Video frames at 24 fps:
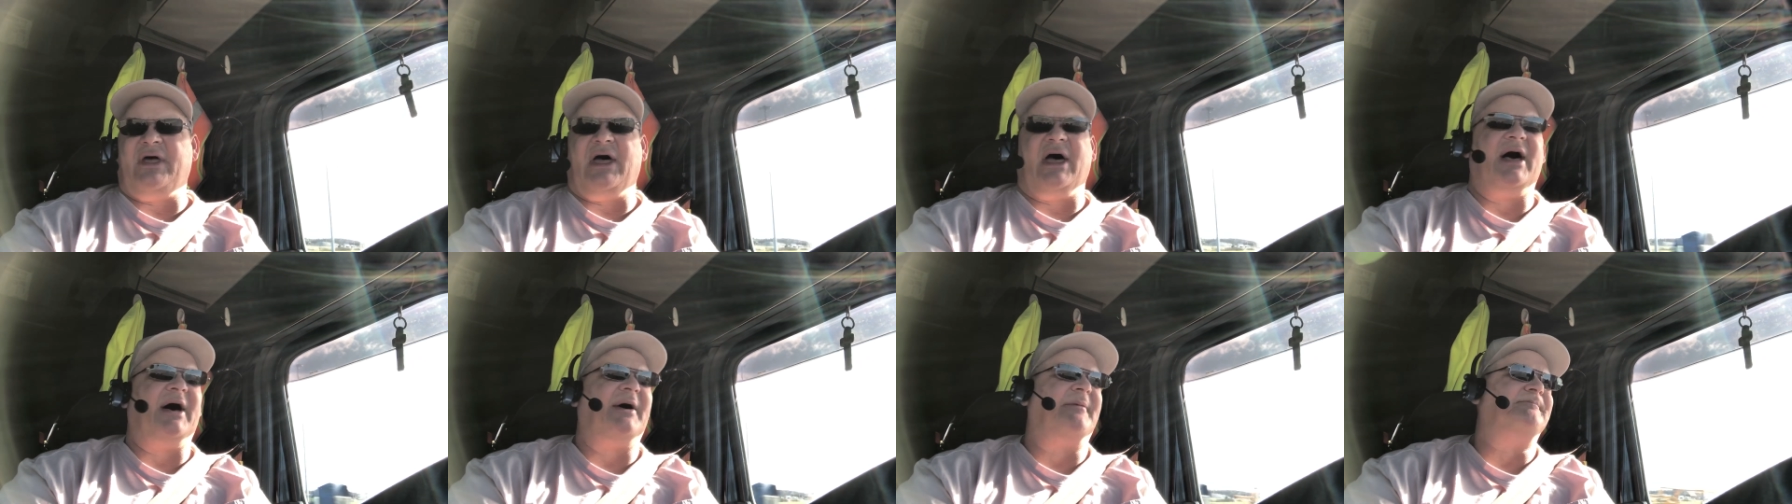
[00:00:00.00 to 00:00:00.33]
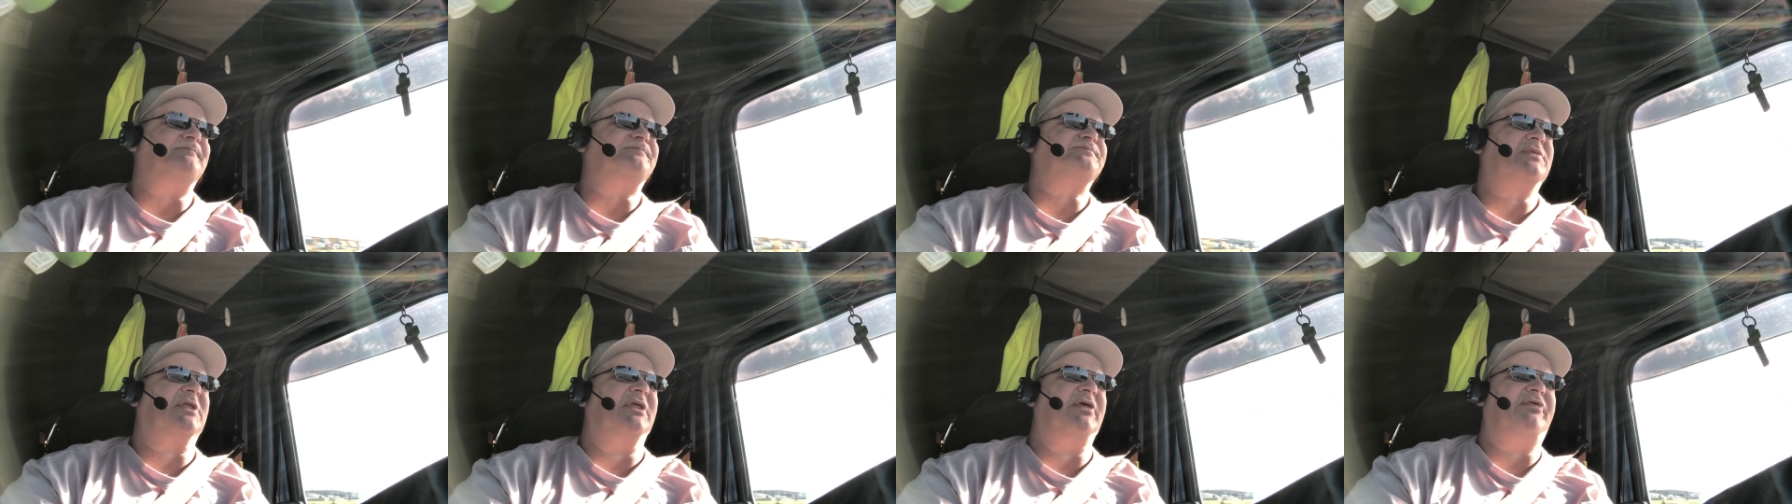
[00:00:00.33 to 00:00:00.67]
um,
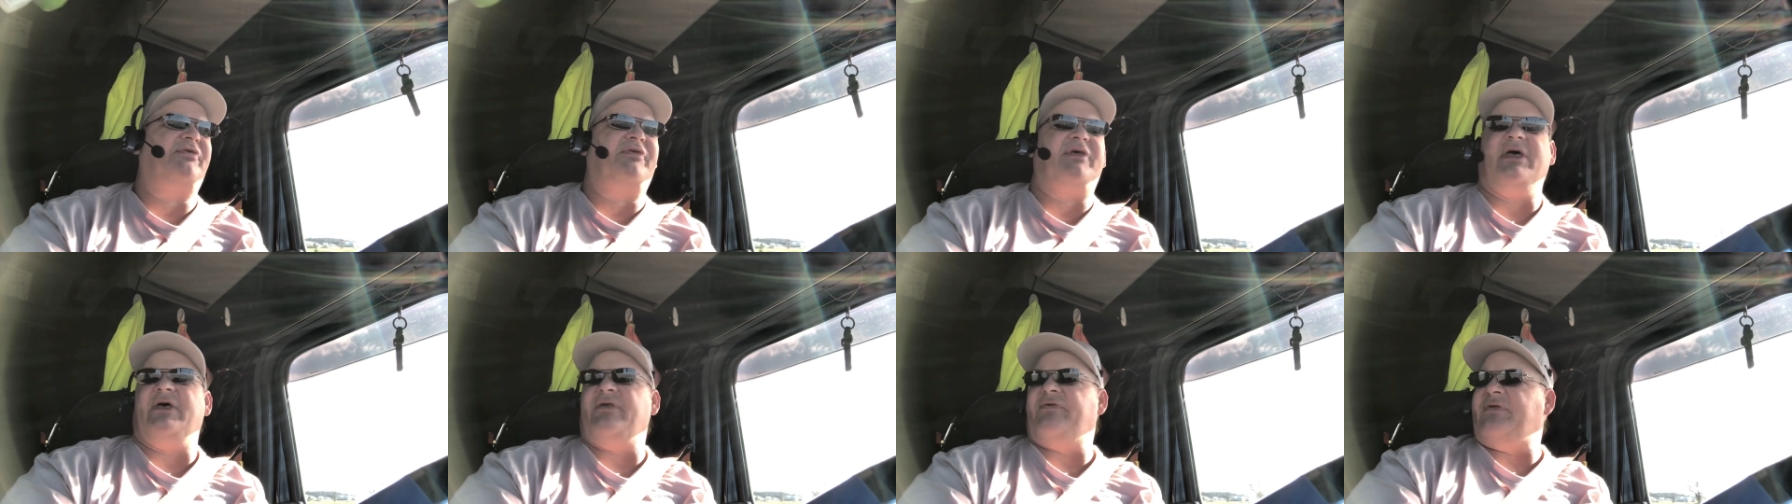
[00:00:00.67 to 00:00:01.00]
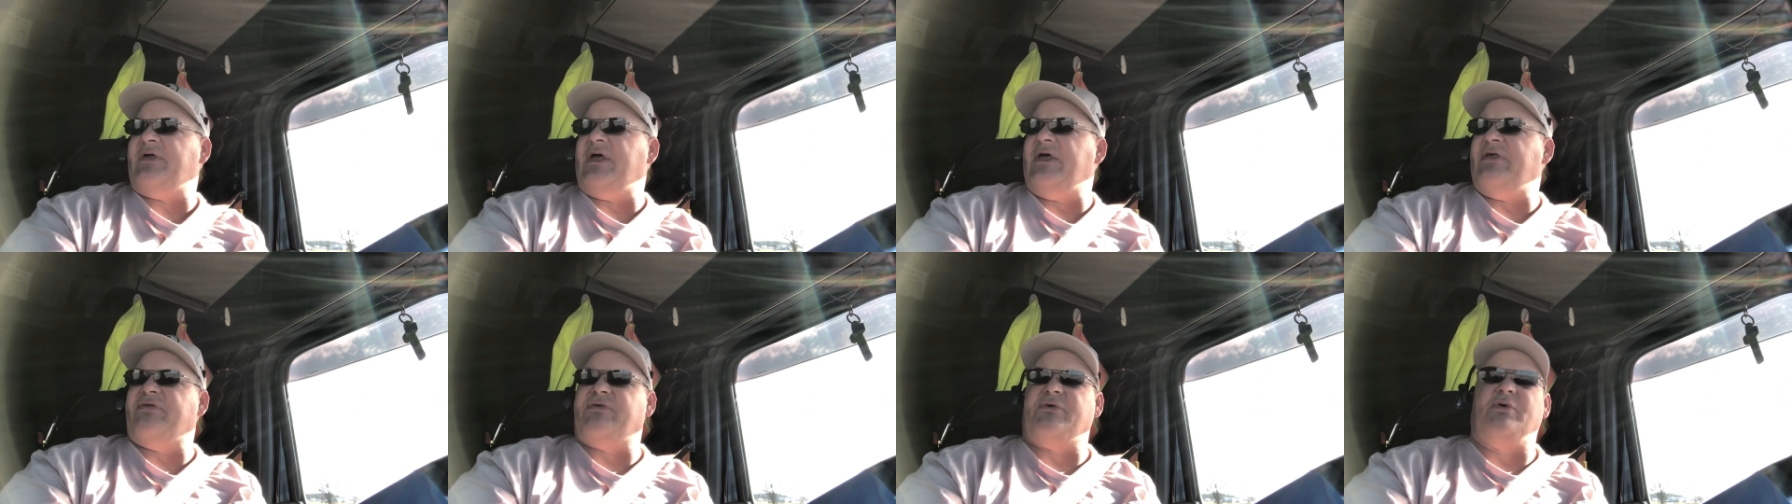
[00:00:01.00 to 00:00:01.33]

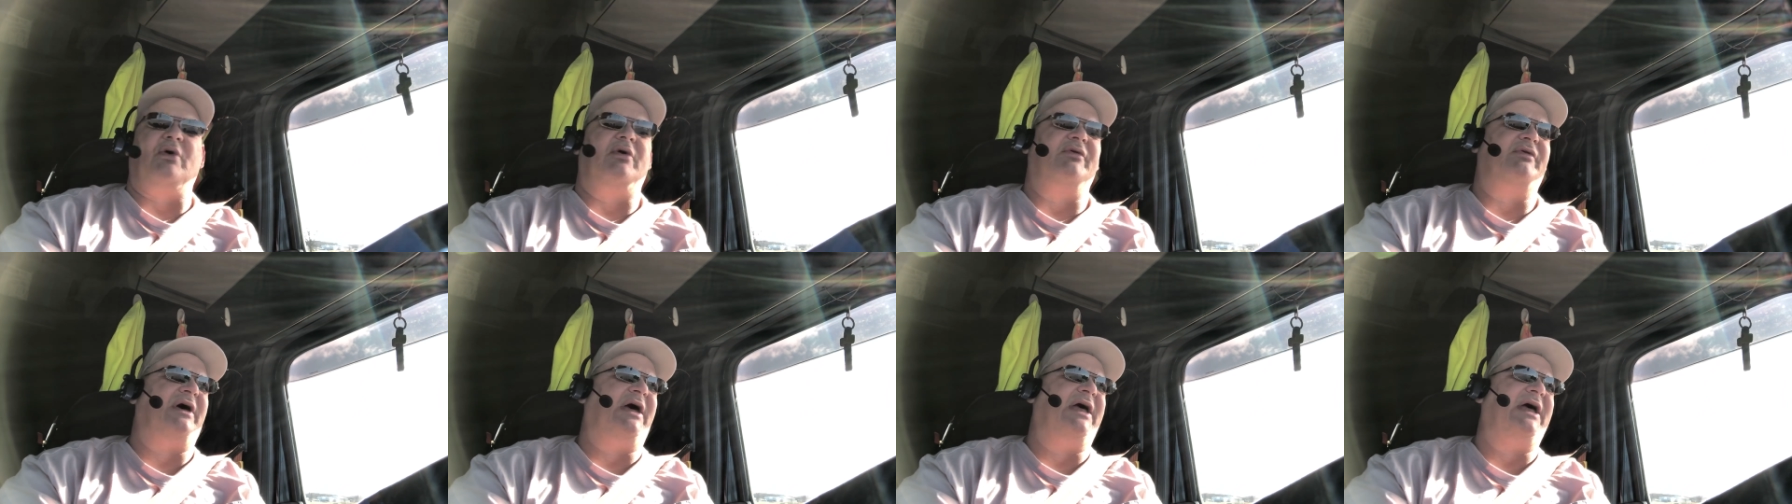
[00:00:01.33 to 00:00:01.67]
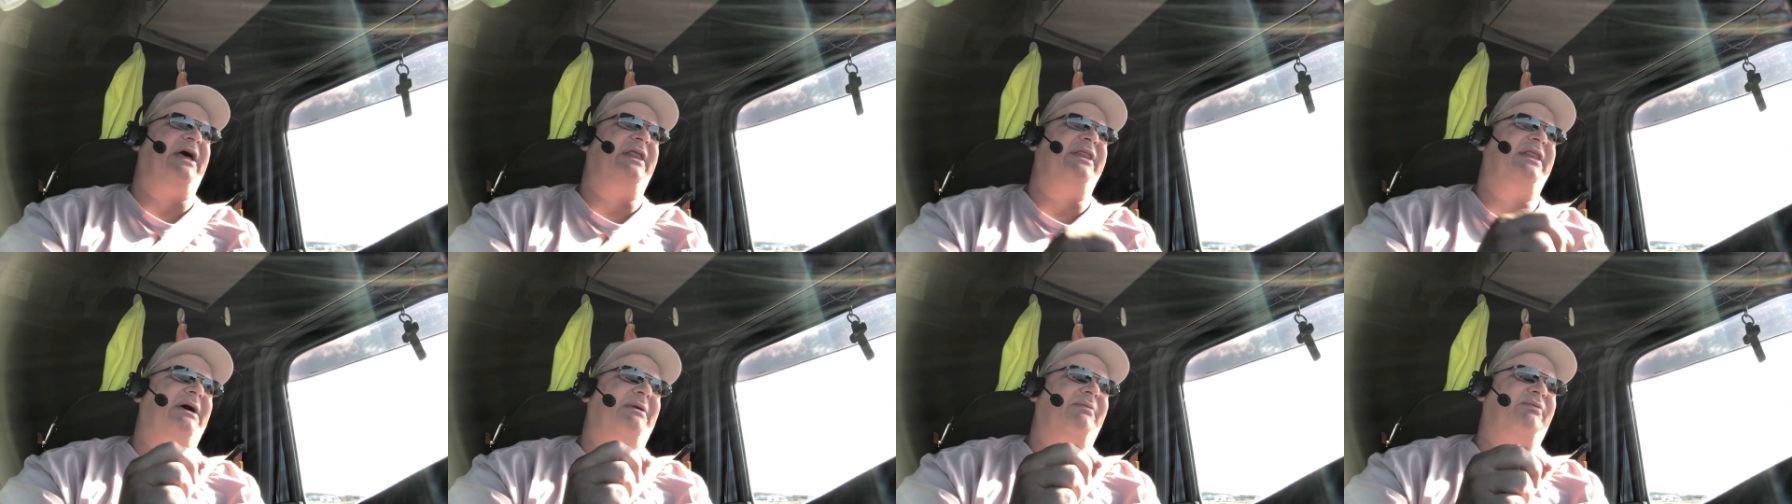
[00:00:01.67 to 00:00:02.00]
CSA scores. I
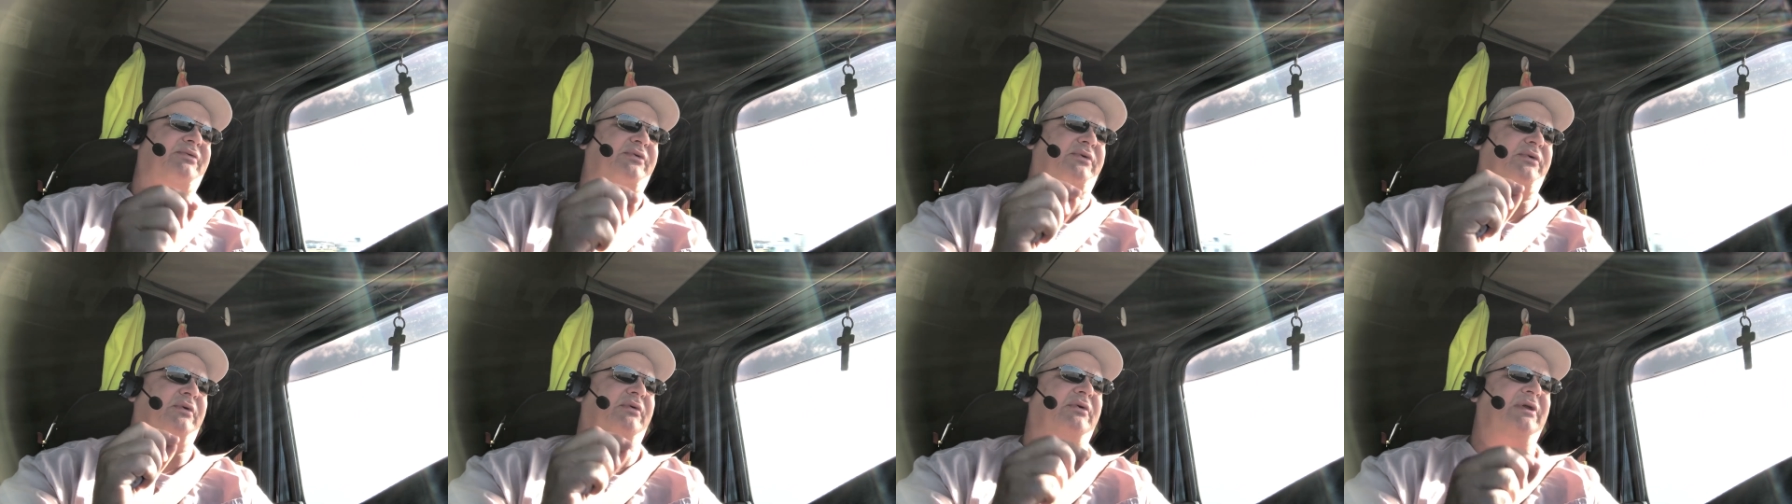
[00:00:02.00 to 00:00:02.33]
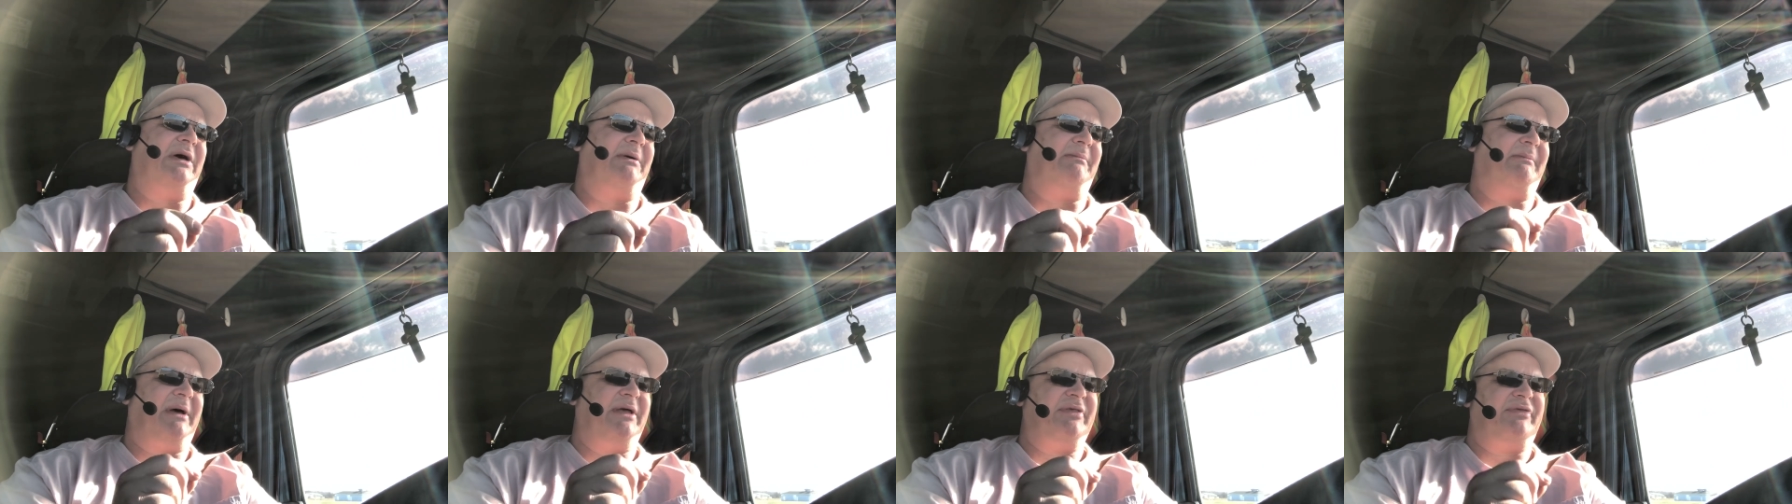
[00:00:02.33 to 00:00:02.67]
end up screwing
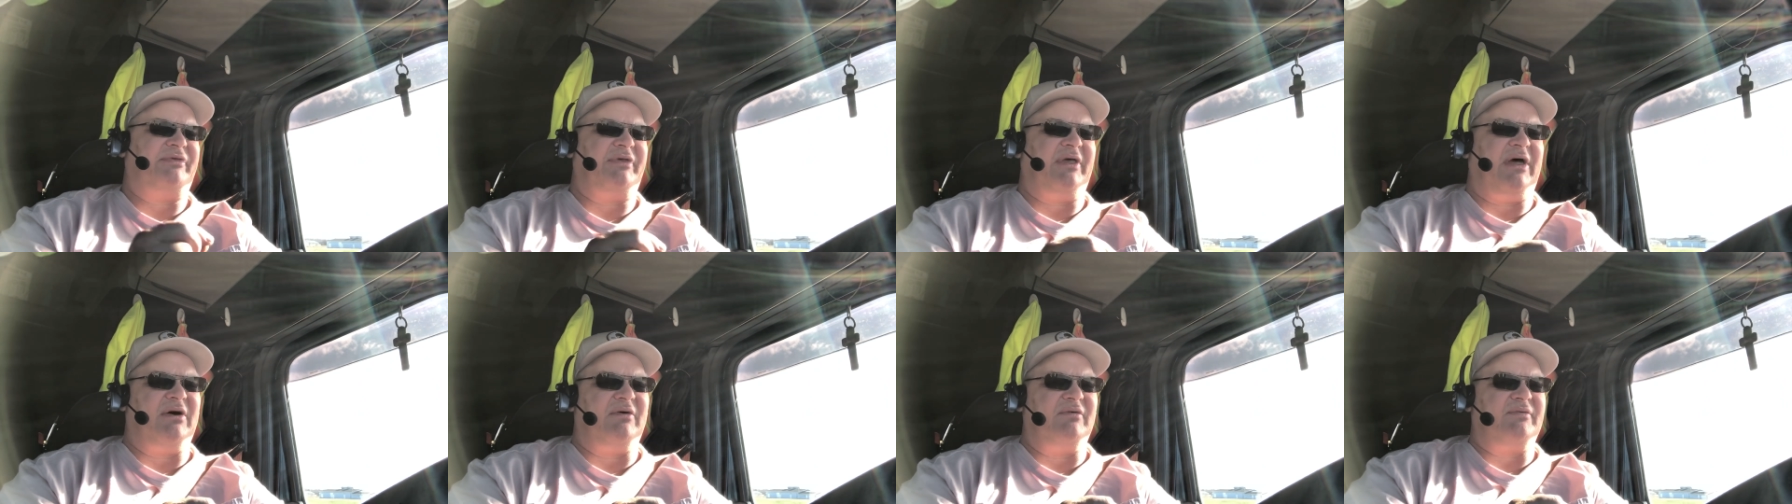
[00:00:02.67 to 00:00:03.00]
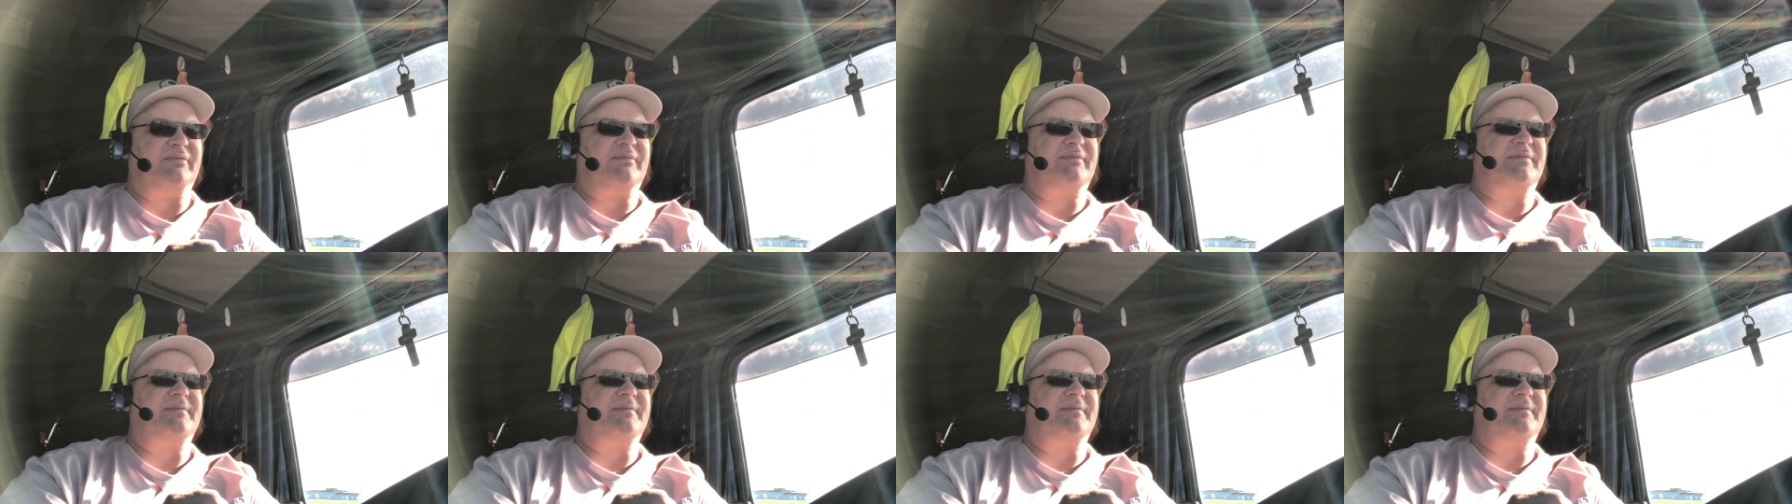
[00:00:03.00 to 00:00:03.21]
up myself.